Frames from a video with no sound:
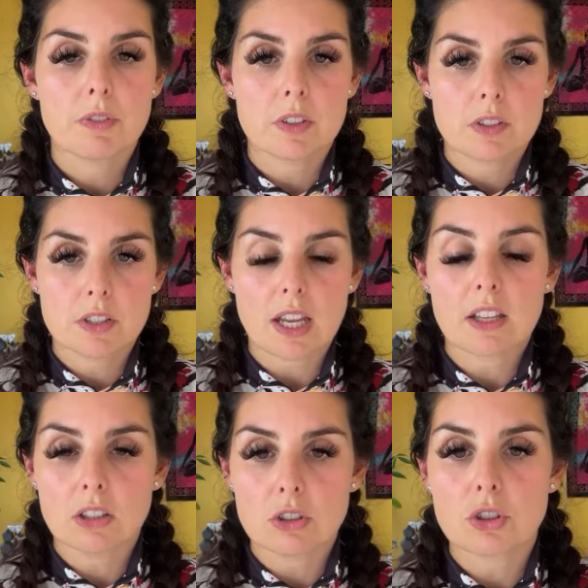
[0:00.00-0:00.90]

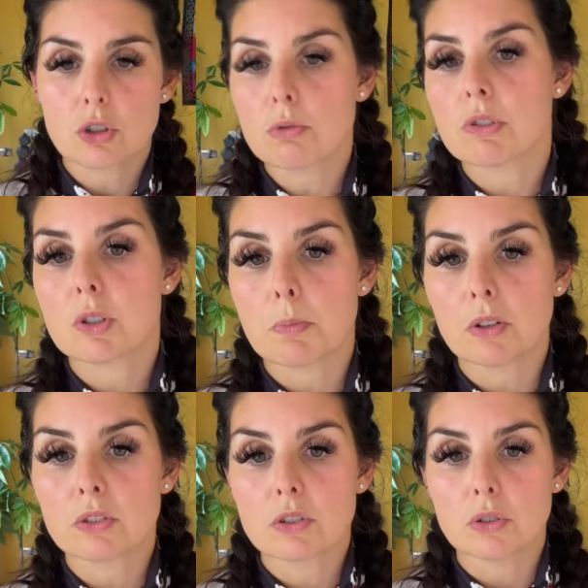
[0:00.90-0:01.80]
psychological
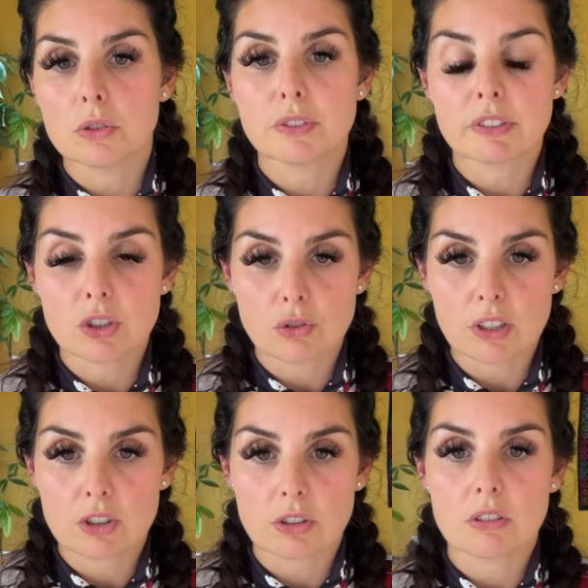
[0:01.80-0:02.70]
response to
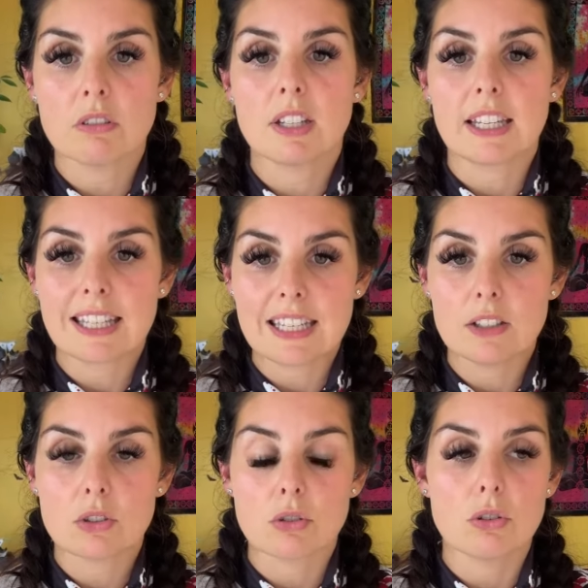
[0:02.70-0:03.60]
over-restriction, like
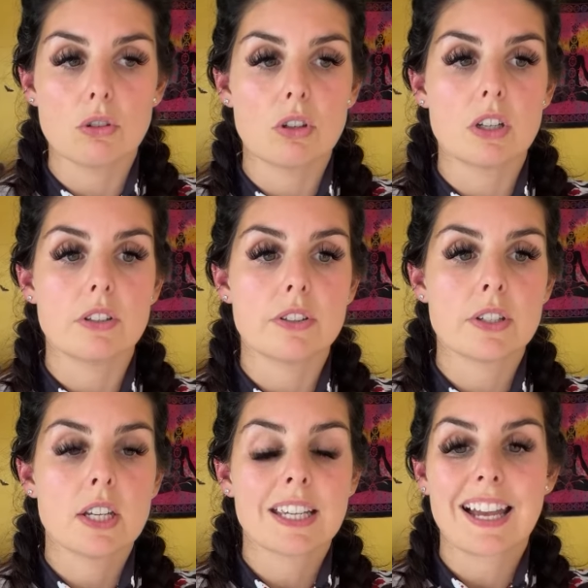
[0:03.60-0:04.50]
keto and
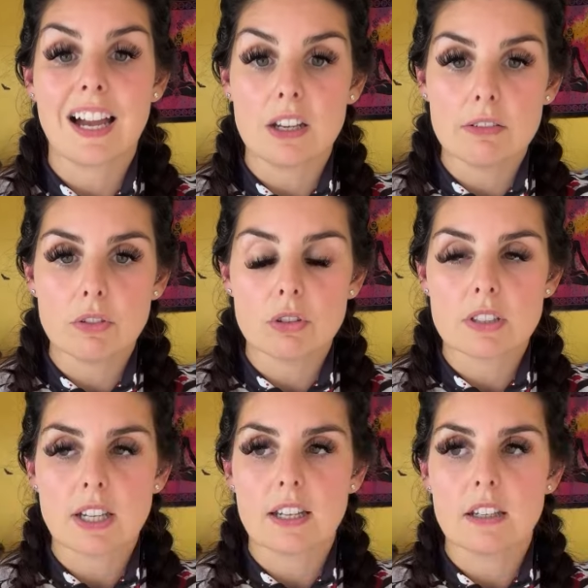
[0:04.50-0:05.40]
carnivore
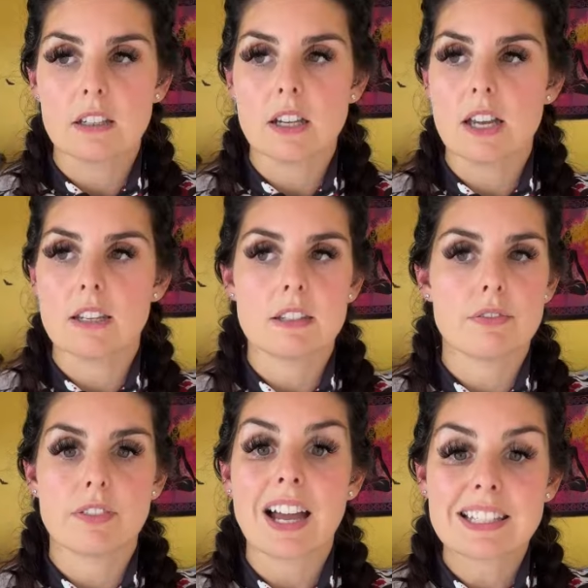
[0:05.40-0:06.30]
diet and
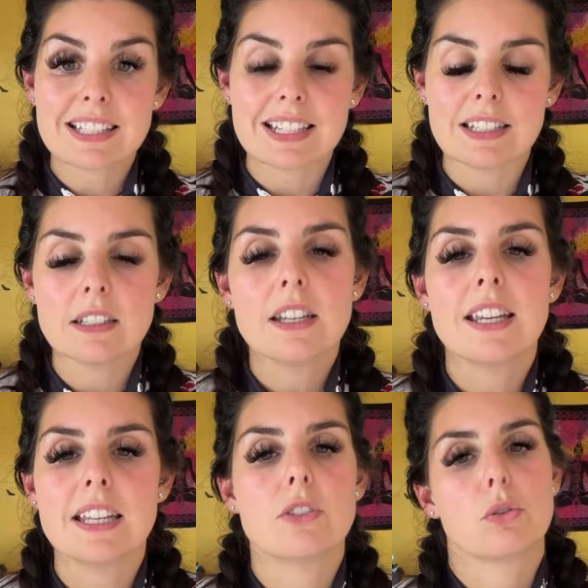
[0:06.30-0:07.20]
fasting,
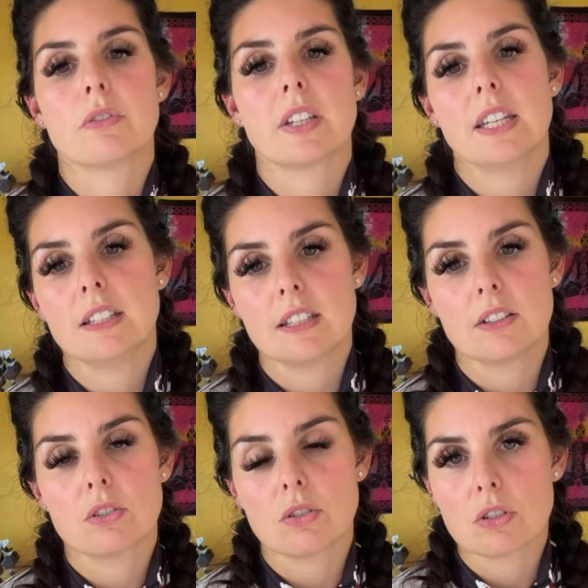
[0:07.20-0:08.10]
is
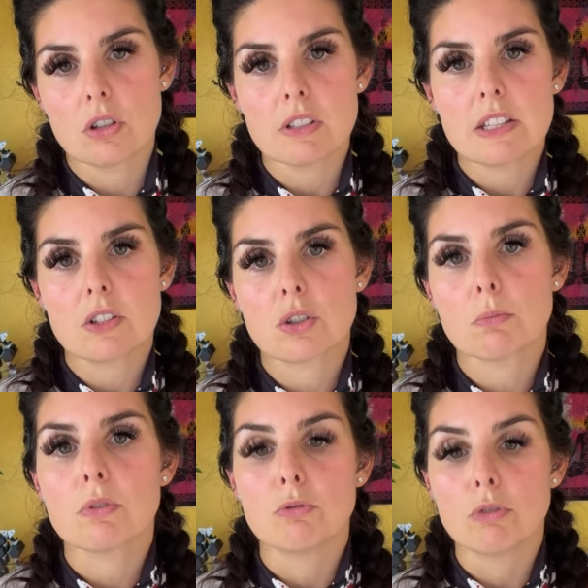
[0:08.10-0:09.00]
overeating. So it's not like there's
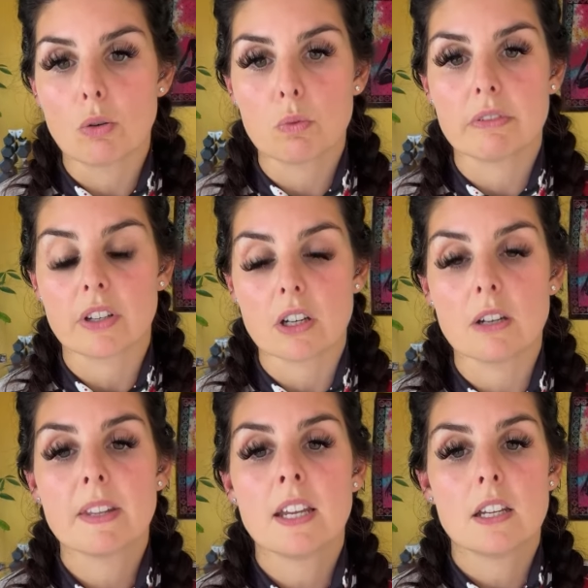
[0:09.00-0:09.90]
something wrong with you,
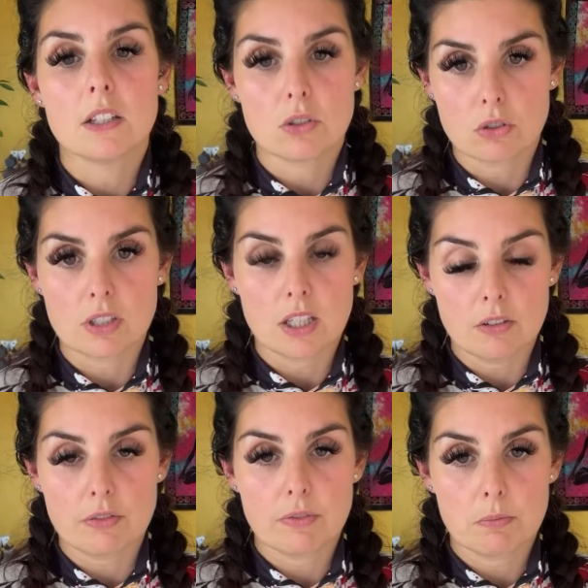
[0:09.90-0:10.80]
it's just that
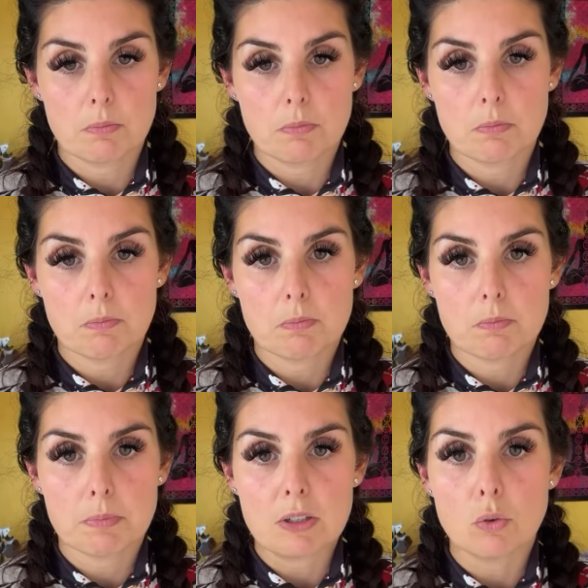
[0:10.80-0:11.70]
you've
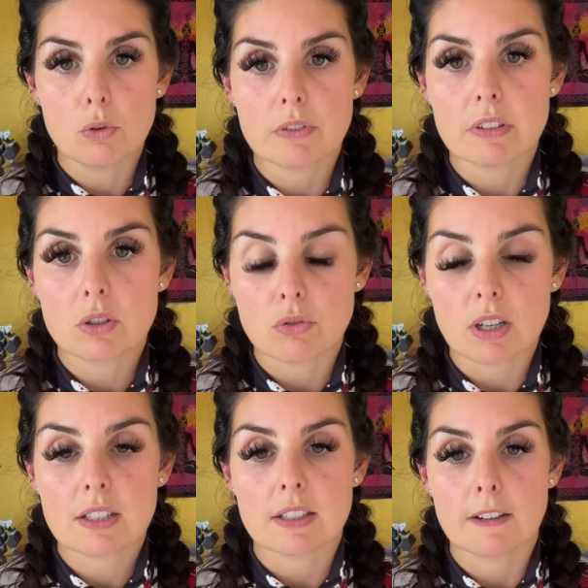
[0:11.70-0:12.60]
been
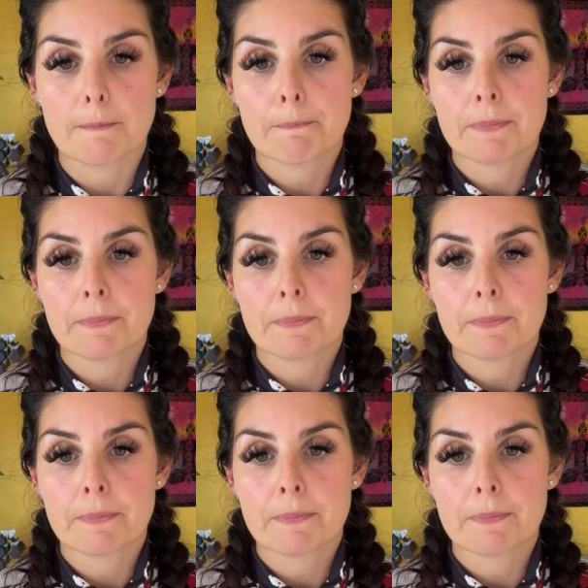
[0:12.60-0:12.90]
over-restricting.